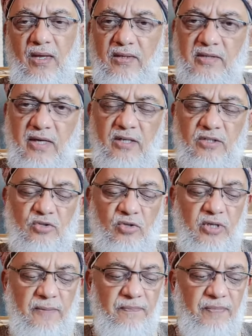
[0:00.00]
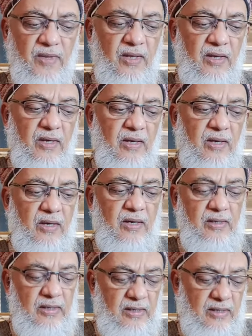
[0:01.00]
Second story
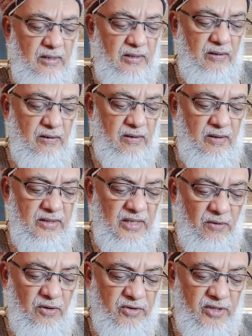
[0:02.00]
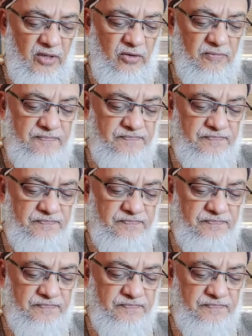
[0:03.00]
that I want to tell you